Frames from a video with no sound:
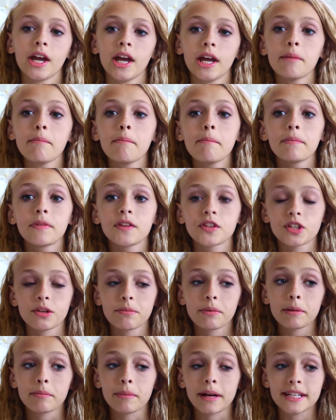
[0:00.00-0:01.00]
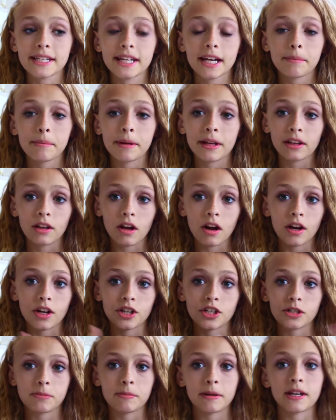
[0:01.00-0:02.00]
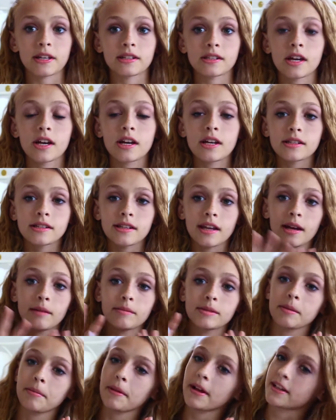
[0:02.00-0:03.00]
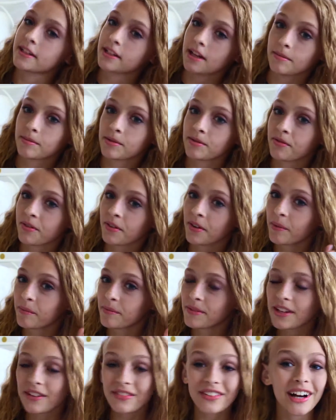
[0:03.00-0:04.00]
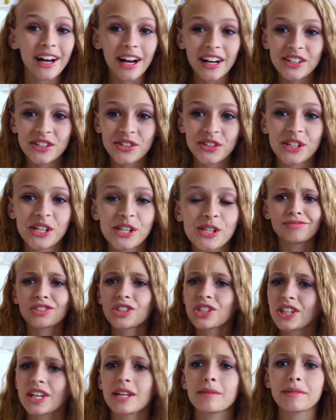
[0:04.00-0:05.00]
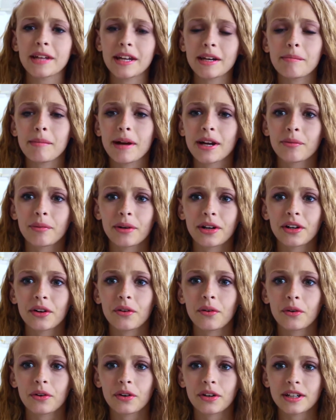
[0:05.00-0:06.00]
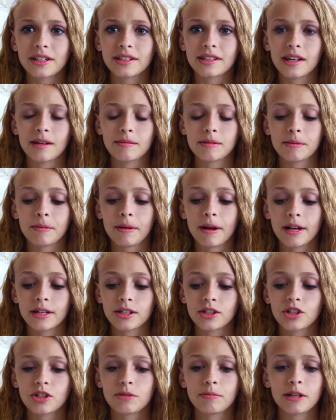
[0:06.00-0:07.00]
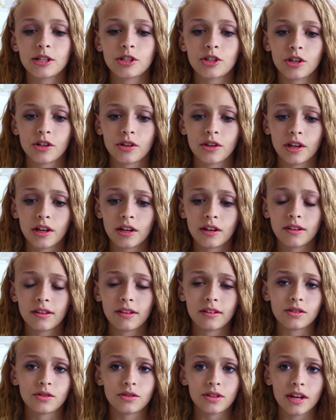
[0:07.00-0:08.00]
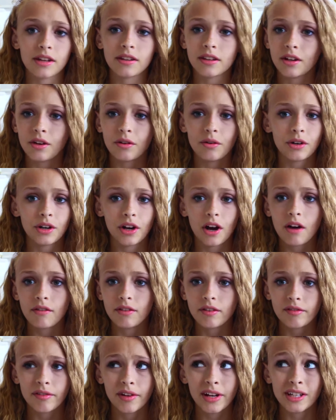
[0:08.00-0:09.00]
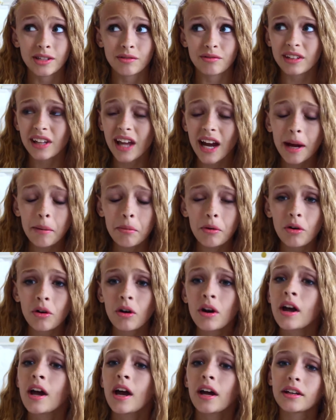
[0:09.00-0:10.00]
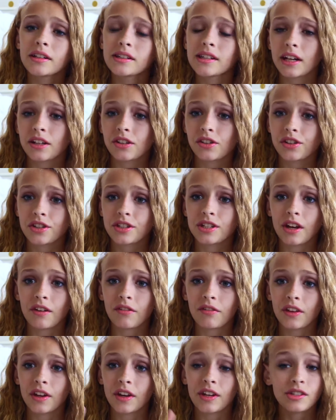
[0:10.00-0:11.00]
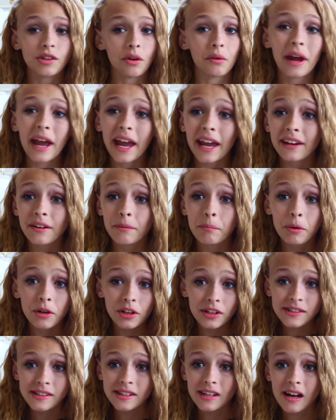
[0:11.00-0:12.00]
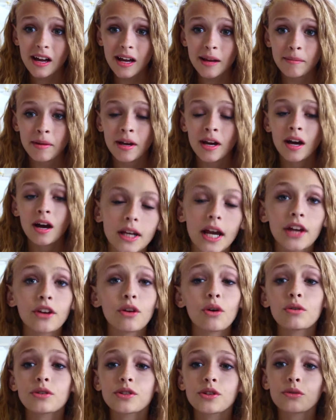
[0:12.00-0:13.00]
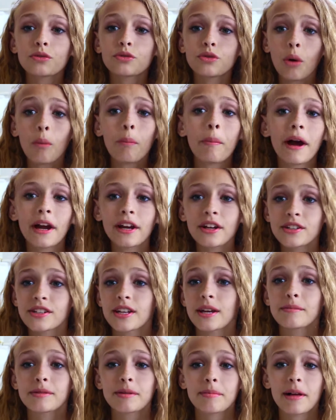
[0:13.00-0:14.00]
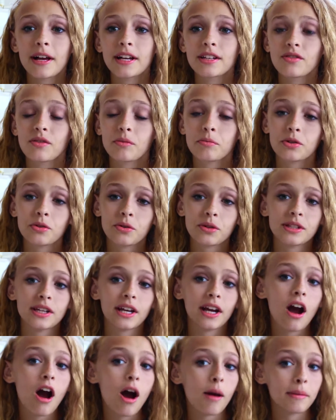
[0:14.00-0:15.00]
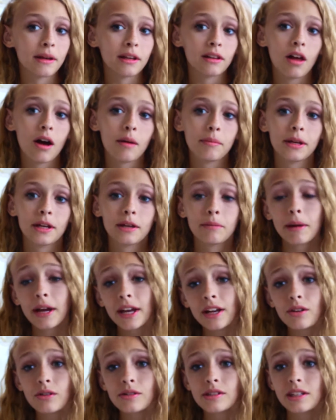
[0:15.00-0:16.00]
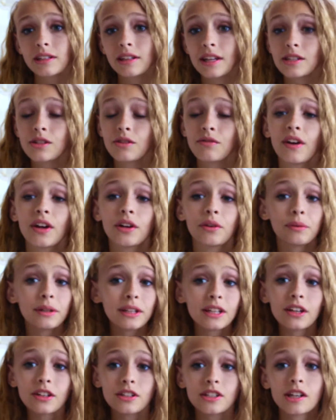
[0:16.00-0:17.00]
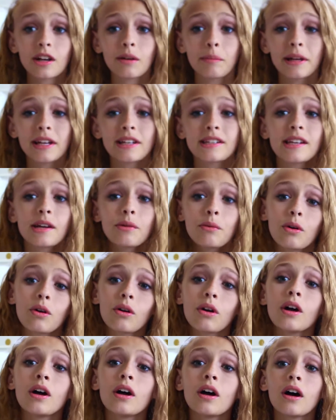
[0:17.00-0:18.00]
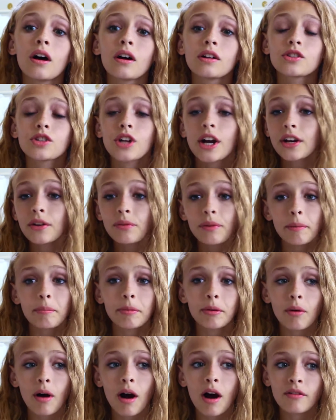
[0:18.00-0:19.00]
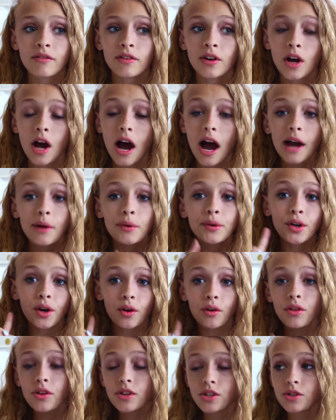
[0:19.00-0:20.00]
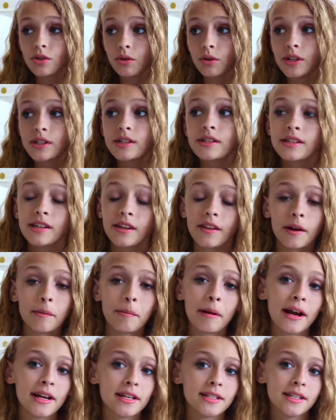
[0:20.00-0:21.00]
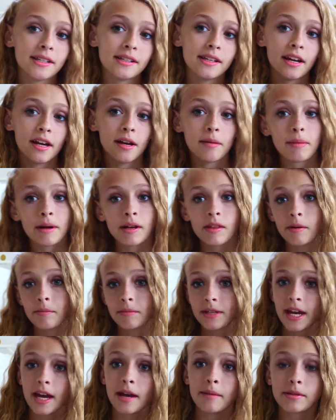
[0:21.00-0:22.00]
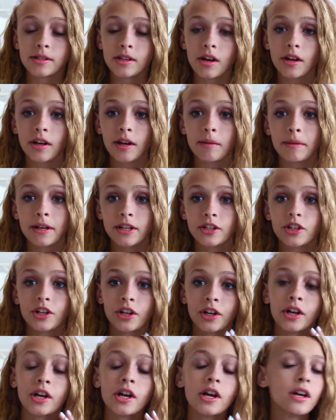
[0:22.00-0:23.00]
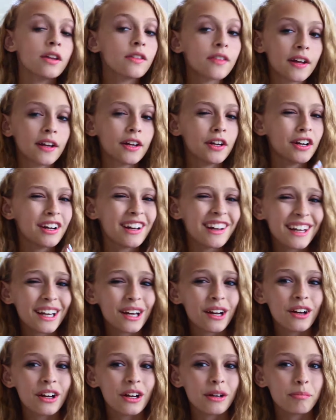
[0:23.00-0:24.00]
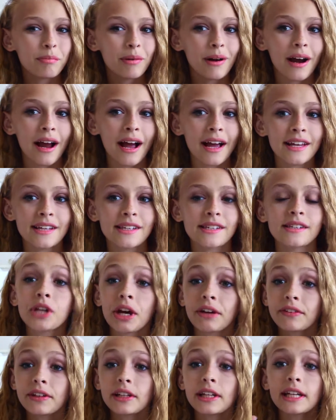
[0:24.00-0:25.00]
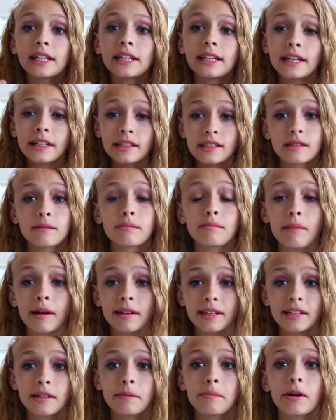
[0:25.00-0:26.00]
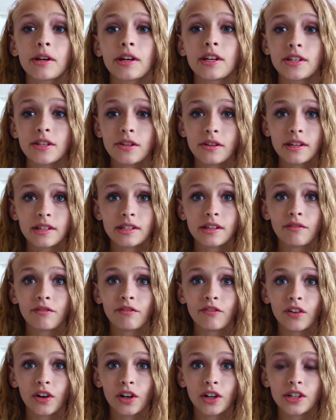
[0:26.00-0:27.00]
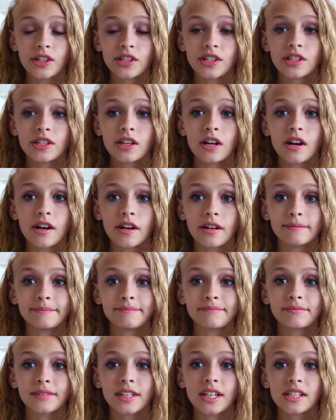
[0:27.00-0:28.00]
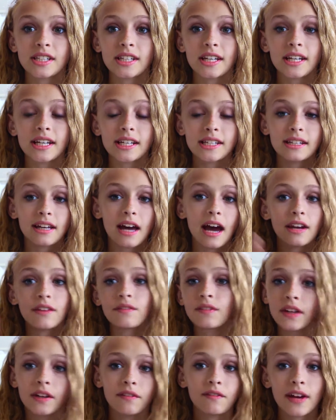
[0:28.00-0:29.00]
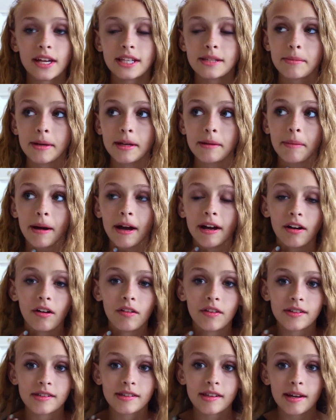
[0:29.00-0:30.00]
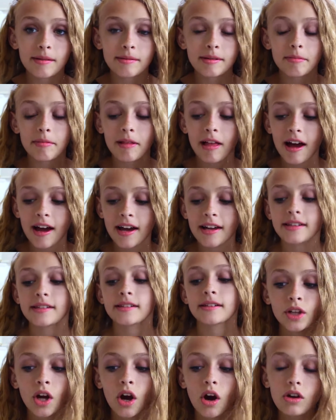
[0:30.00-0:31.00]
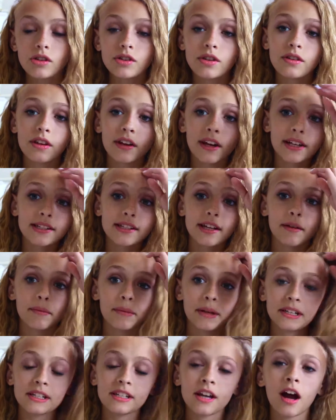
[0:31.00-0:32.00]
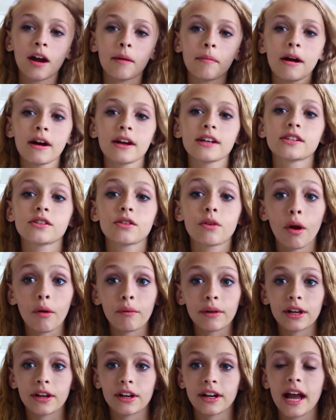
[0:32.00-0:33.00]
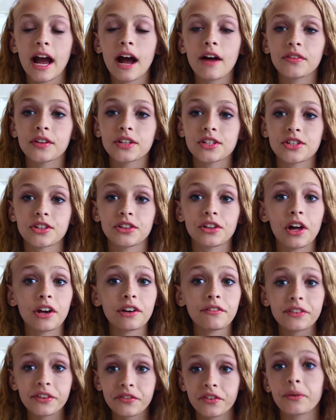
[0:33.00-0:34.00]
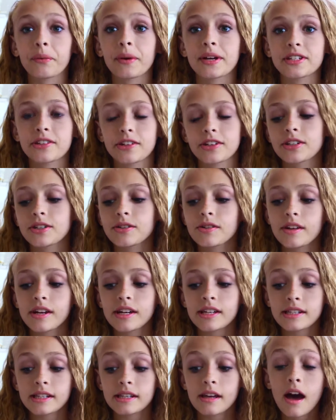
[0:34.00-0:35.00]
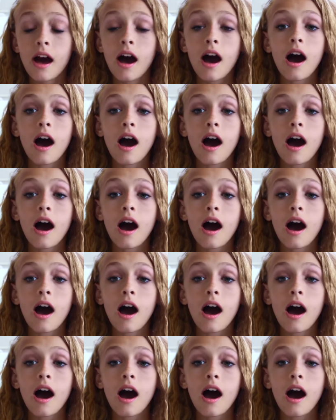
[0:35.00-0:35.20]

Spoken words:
The shipping might take a bit longer just because slime supplies comes from different countries. Just keep that in mind when you're ordering slime supplies. Just make sure that the site that you're ordering off of is reliable and it's actually stuff that is okay to put in slime. And also, don't buy your slime supplies from stores like Hobby Lobby and Michaels unless you find a really good deal, because they will try to rip you off. I would go to the stores, see their prices, and compare them to Amazon and make sure that you're getting a good price. Definitely need some money to put into this at first, because it is kind of an investment buying all the slime supplies. Also, the next thing I'm going to talk about is growing your account. There's a lot of different ways you can do this.